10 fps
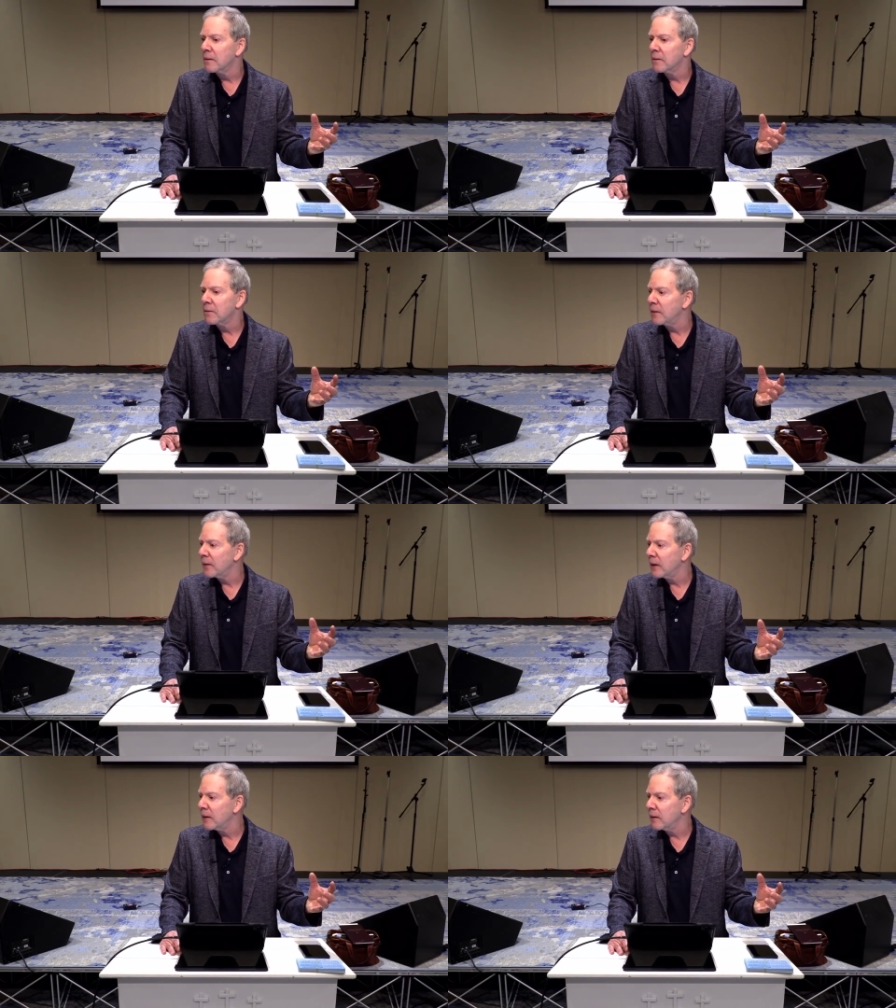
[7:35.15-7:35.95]
You see
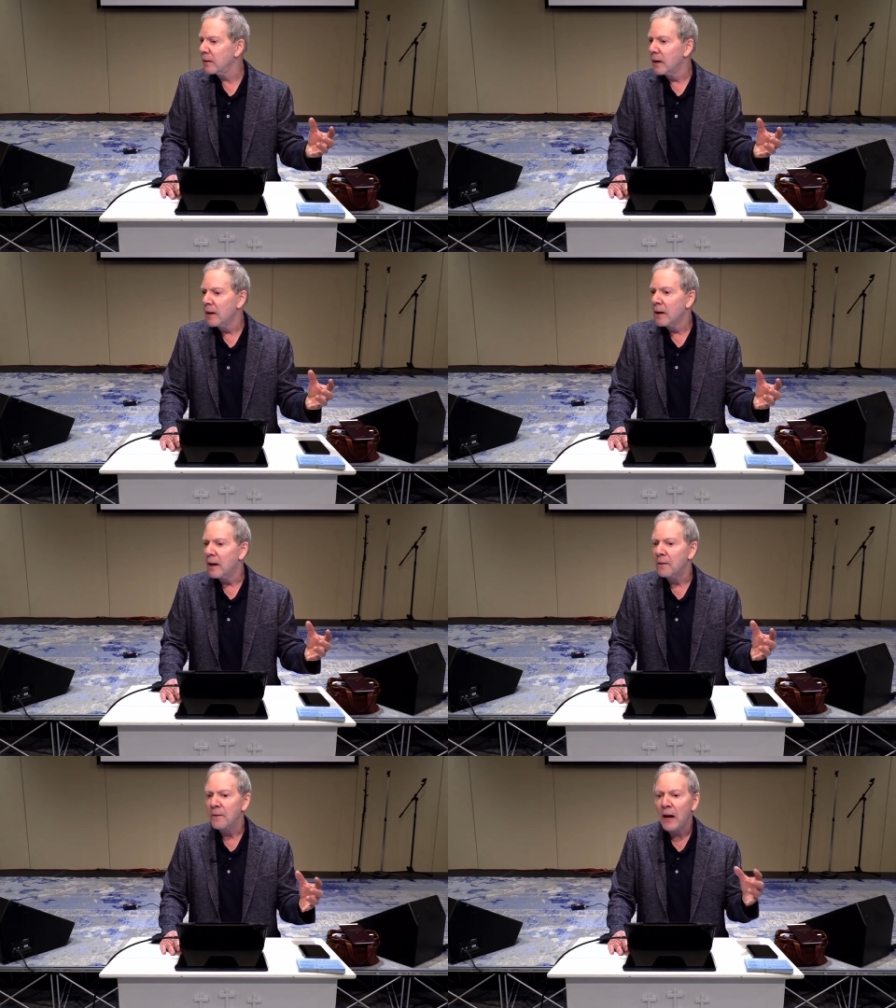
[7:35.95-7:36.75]
the idea?
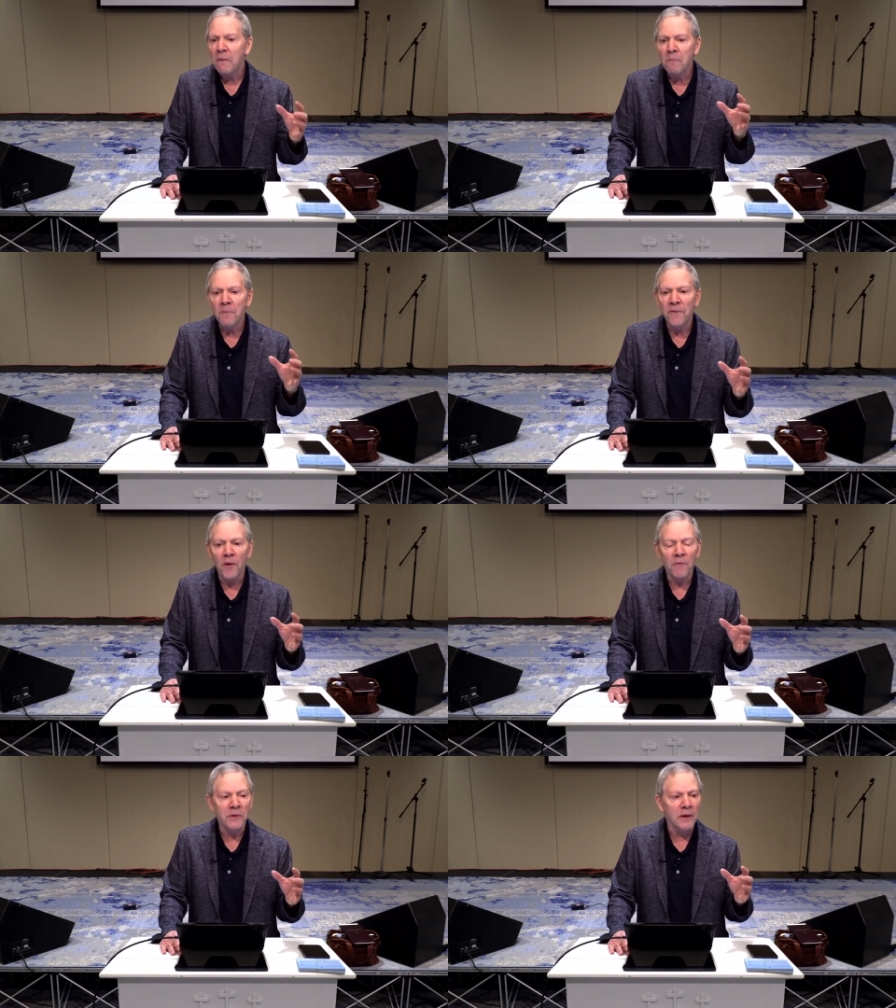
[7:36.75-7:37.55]
And that
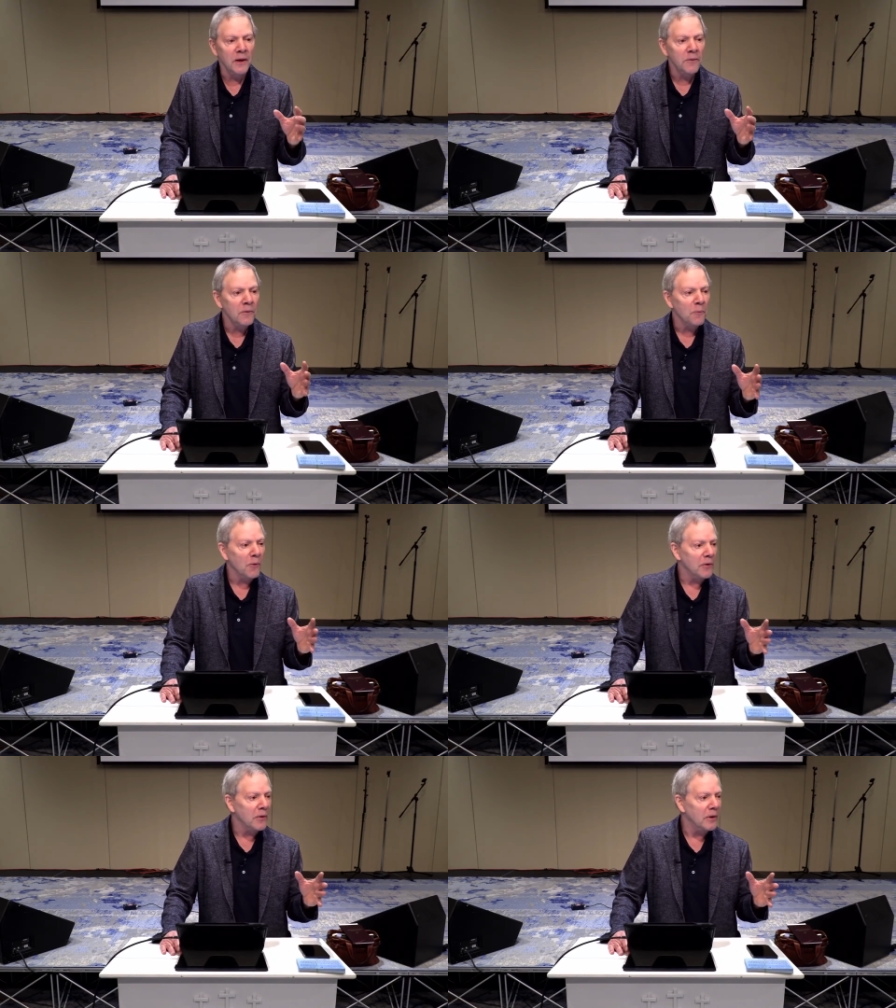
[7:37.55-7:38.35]
involves another
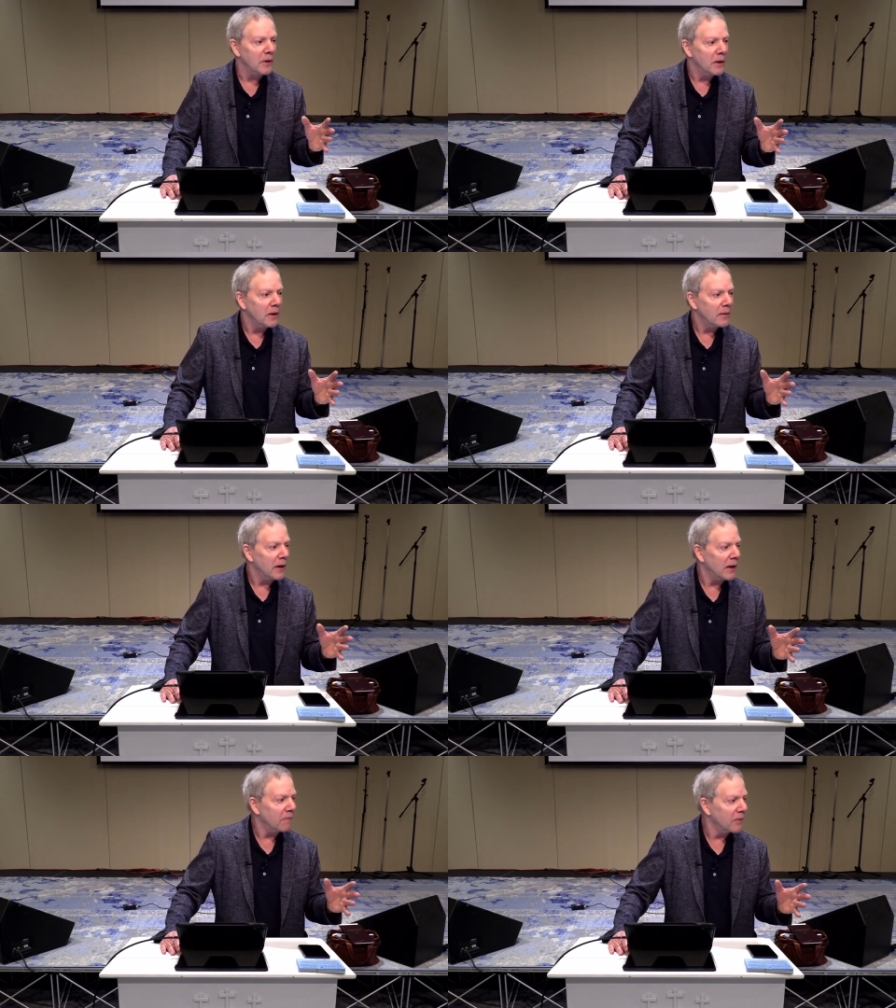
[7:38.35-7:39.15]
word
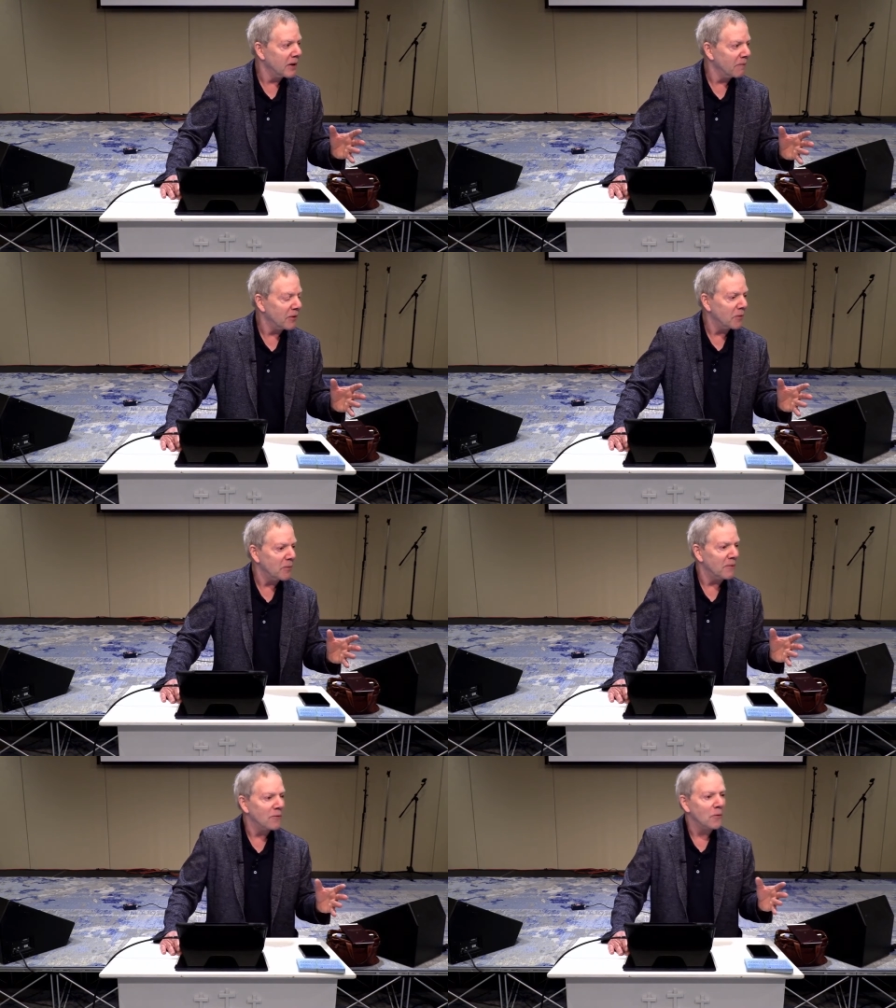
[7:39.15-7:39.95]
that I've given you
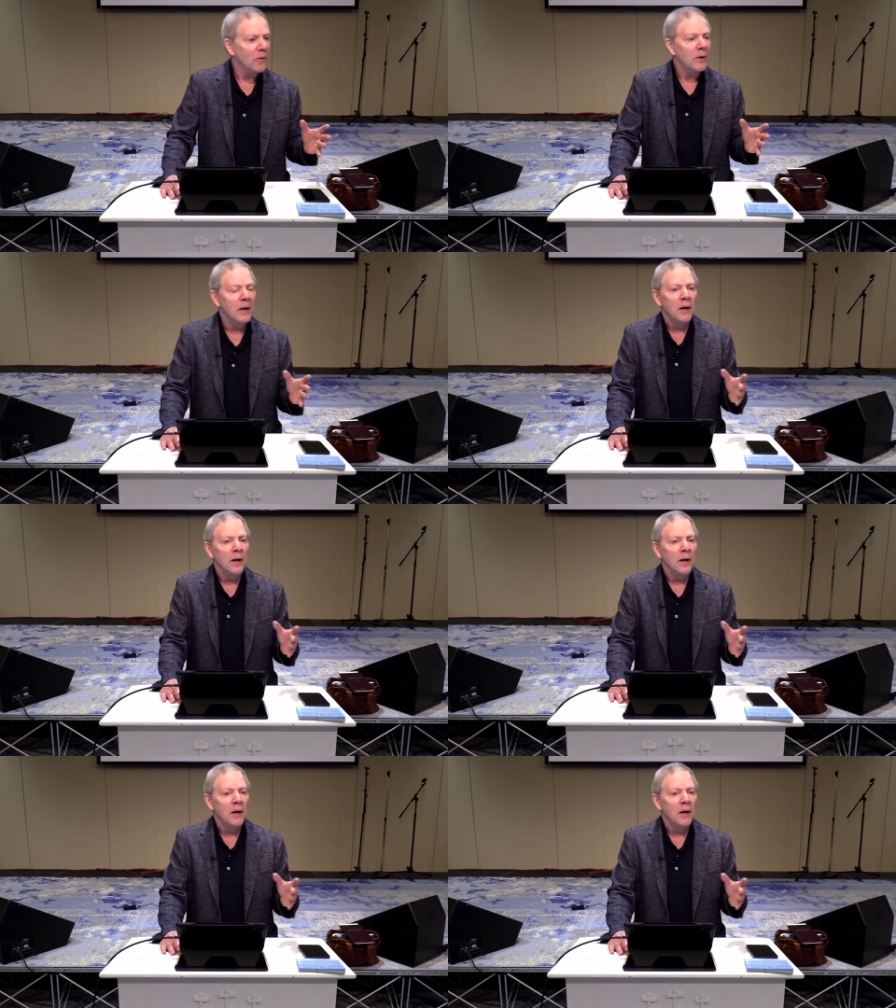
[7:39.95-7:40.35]
before.